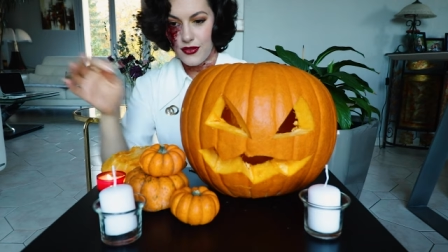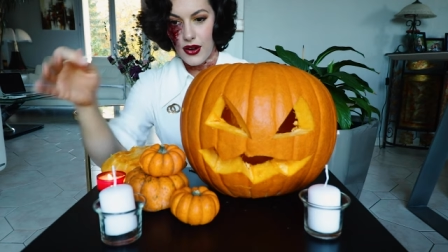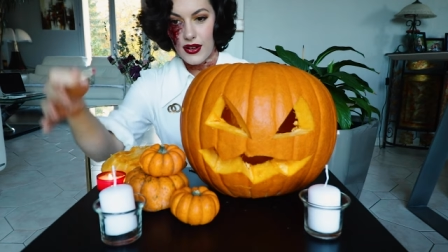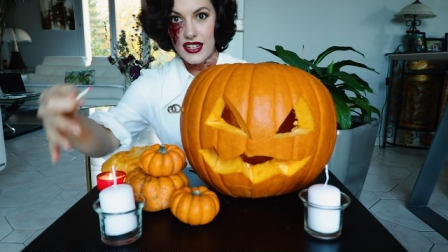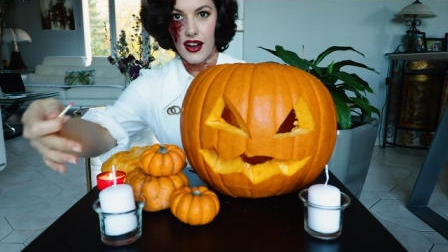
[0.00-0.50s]

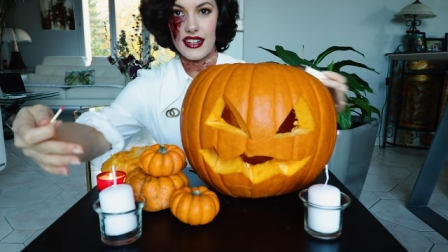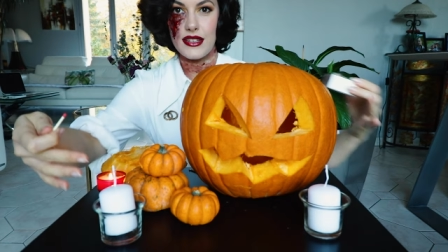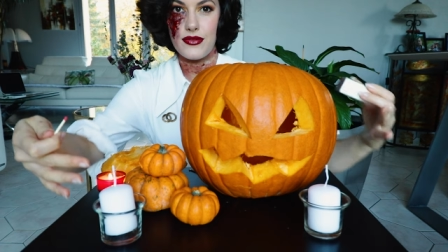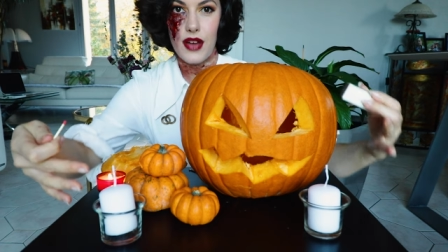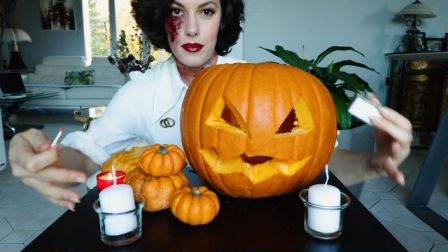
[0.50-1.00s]
very
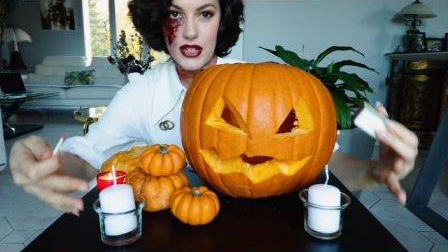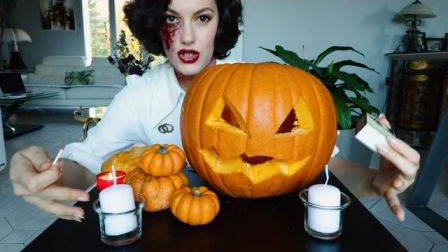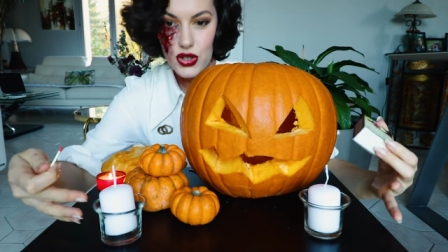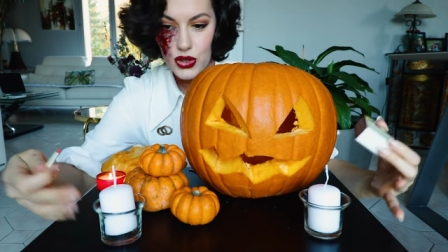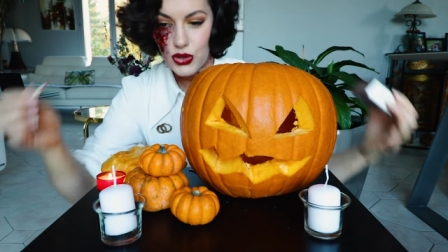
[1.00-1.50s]
kindly found me
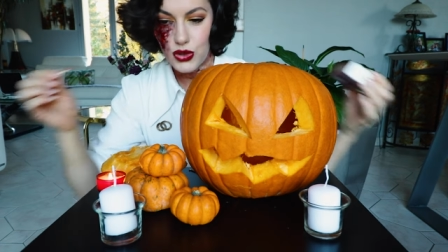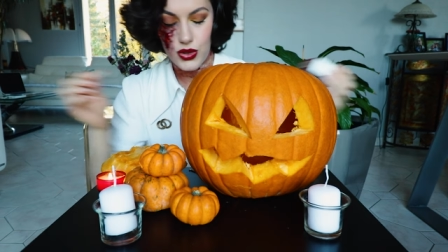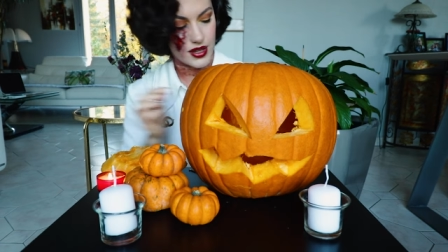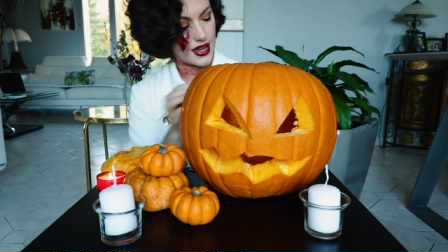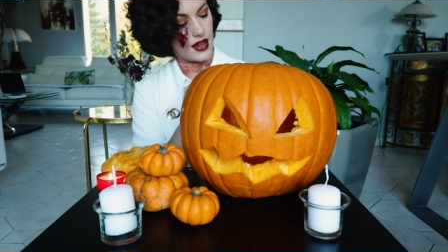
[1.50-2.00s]

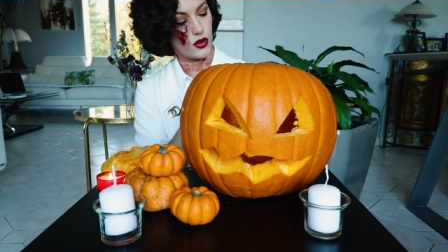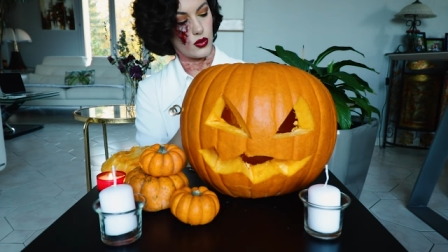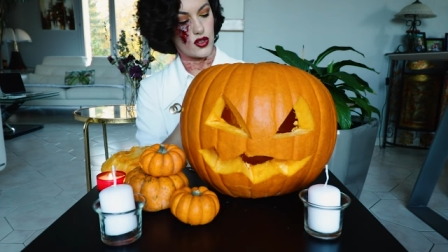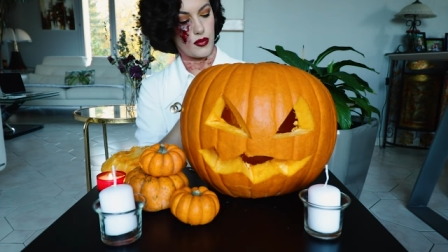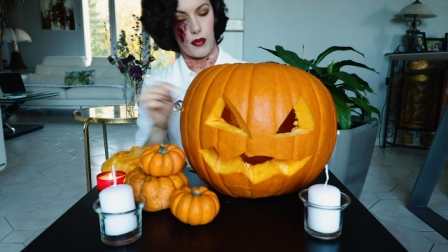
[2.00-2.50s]
2
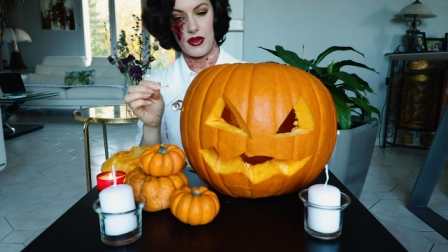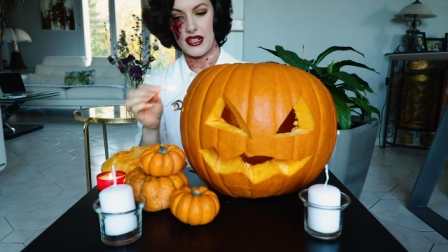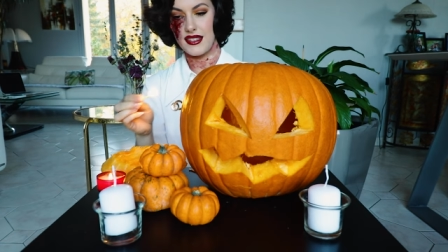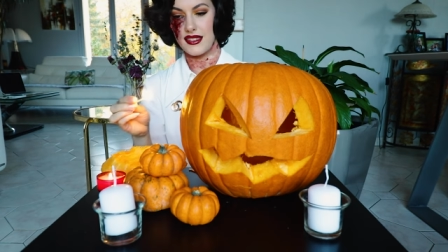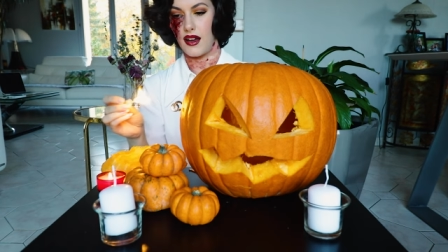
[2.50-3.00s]
candles to pop
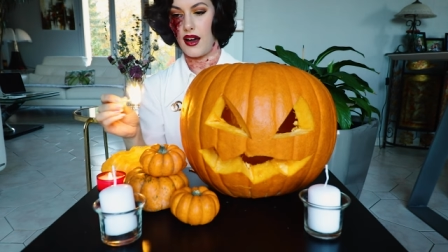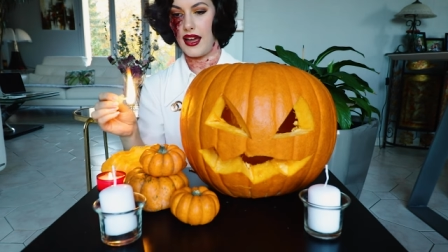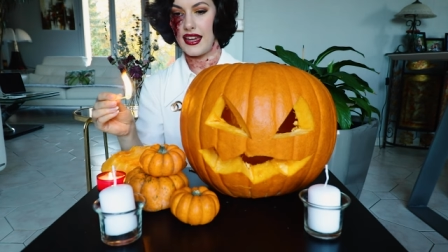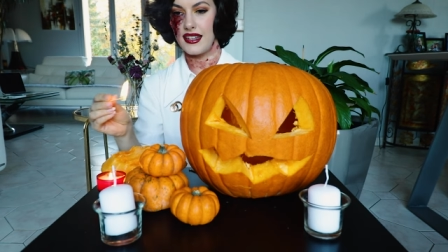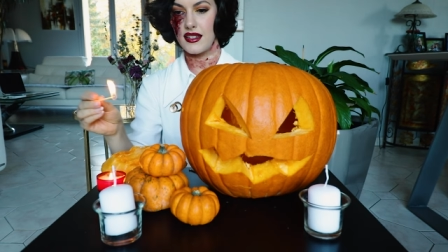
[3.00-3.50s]

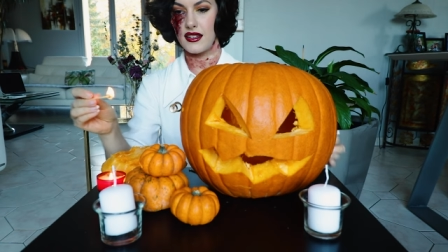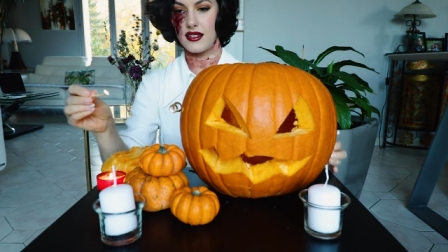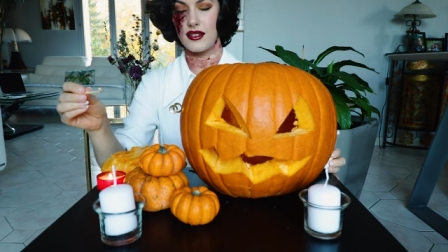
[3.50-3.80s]
inside.